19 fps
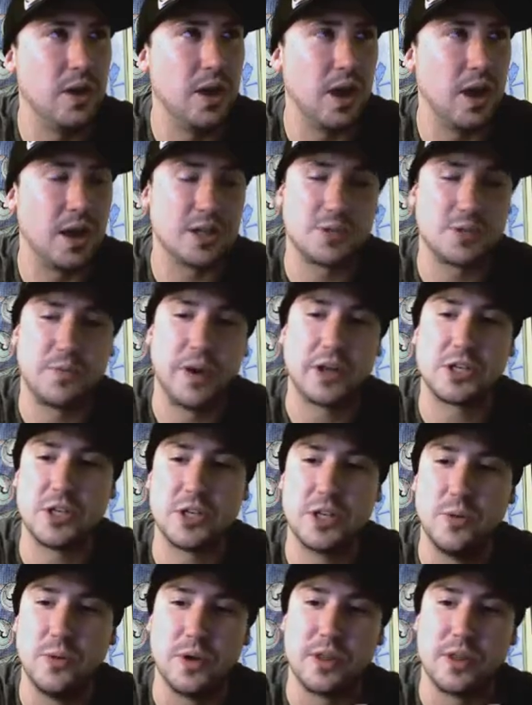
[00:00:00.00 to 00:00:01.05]

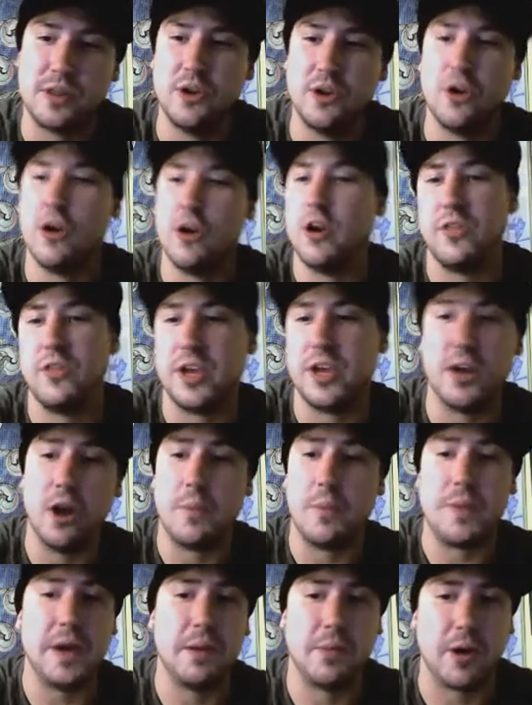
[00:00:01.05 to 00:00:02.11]
Especially with the
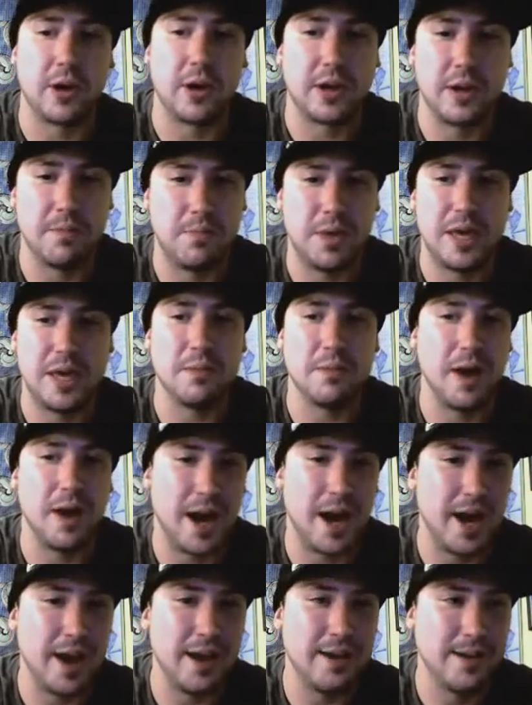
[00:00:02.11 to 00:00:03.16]
European market being
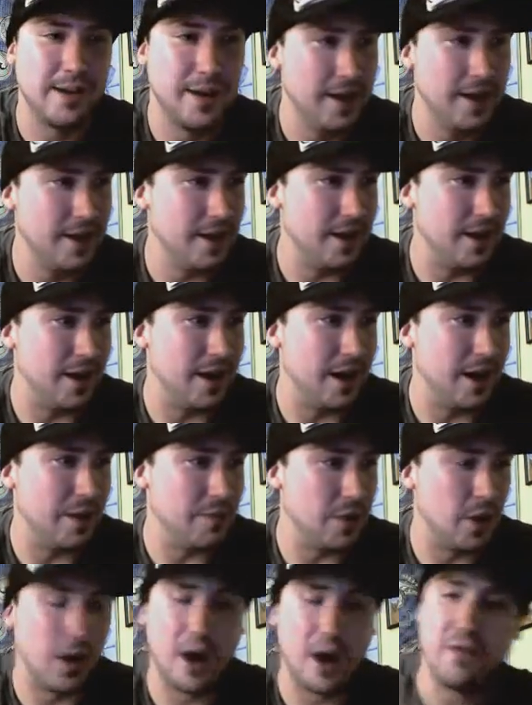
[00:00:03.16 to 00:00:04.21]
behind.
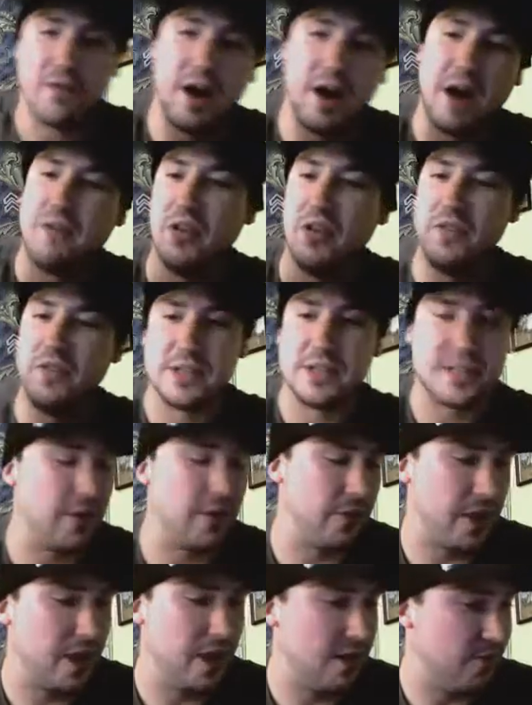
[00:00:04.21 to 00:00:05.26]
I've lived in
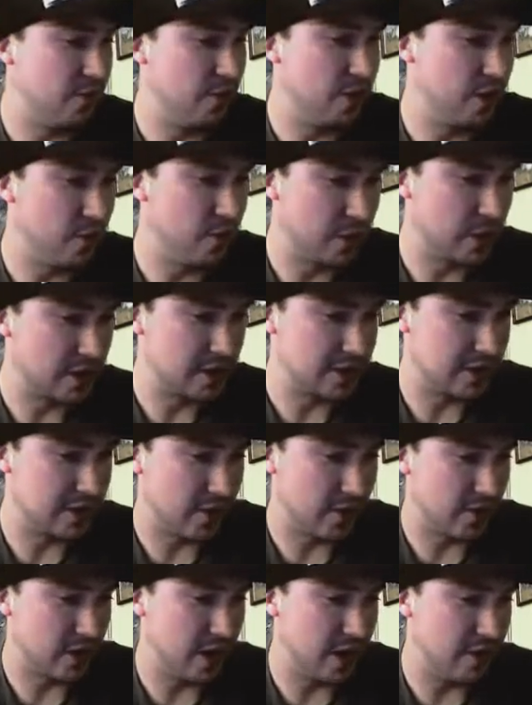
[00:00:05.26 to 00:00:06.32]
Southern California, worked in
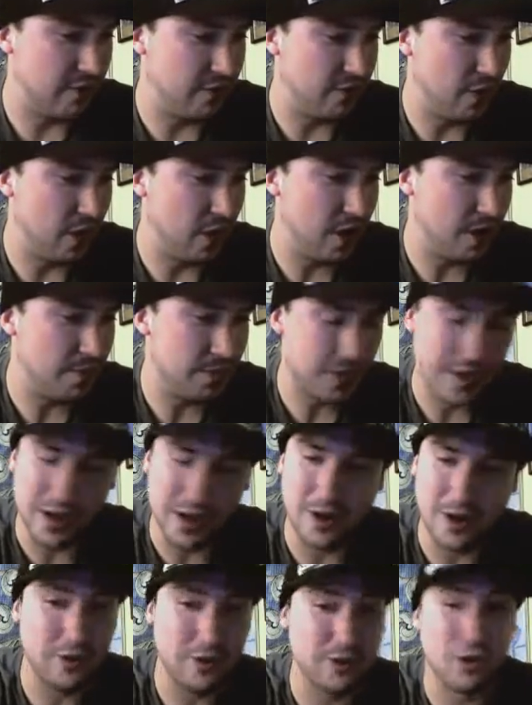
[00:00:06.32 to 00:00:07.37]
Southern California,
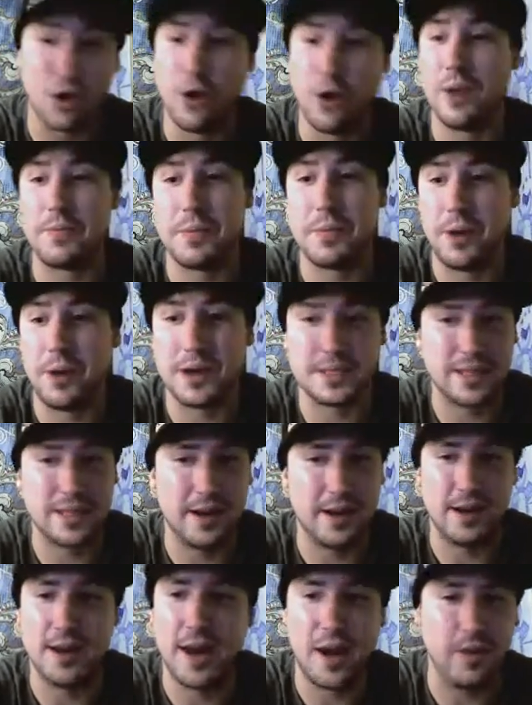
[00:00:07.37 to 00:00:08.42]
growing up in
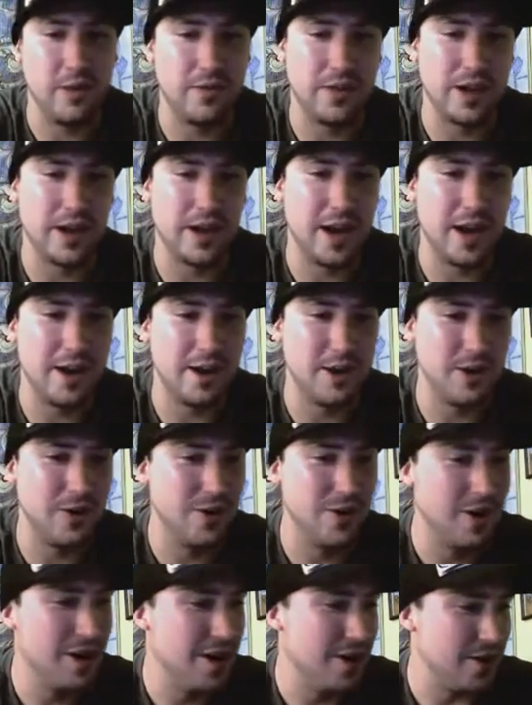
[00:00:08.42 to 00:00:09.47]
Montana, now living in
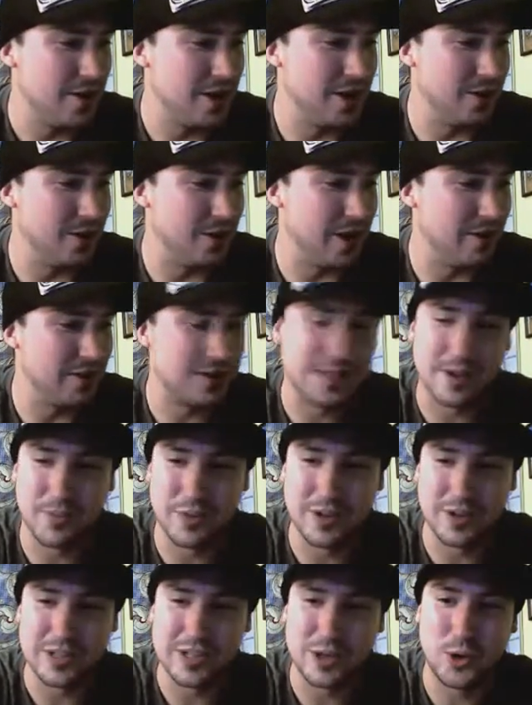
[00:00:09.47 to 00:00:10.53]
Idaho. Whenever
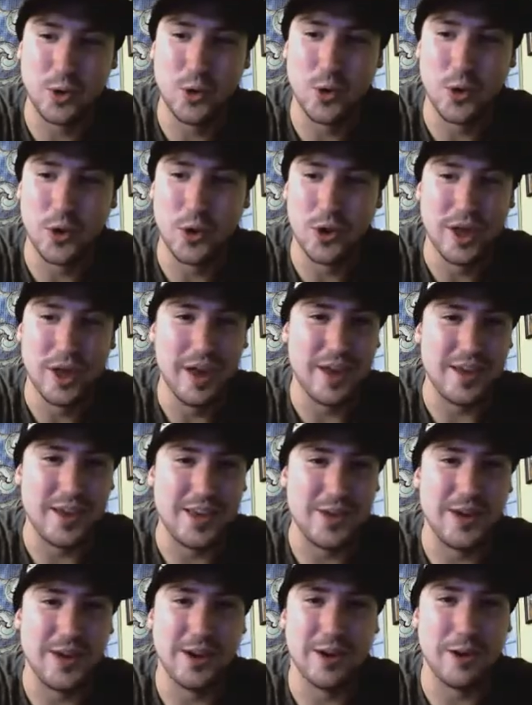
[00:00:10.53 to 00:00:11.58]
something's cool,
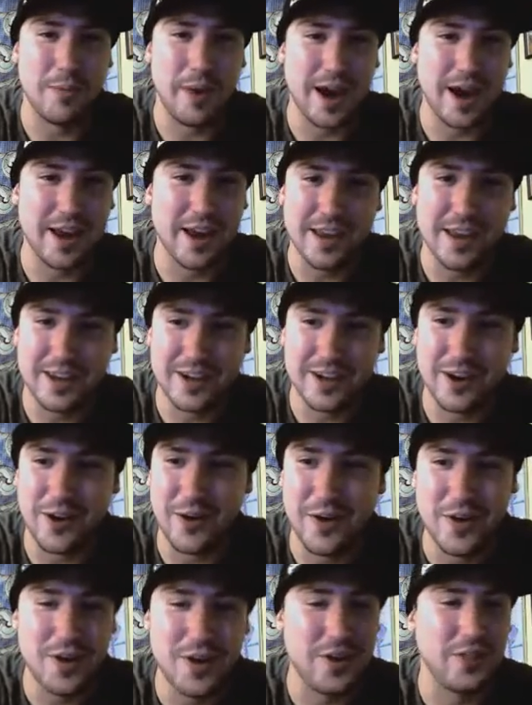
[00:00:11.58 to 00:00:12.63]
you hear about it,
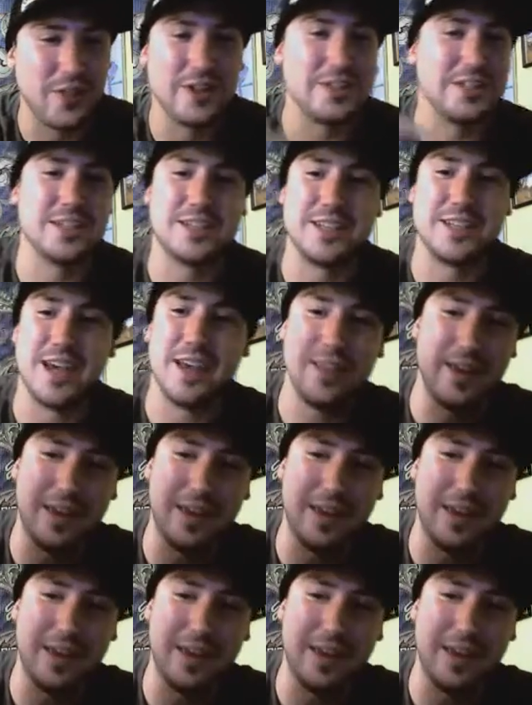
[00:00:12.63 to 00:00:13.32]
let's just say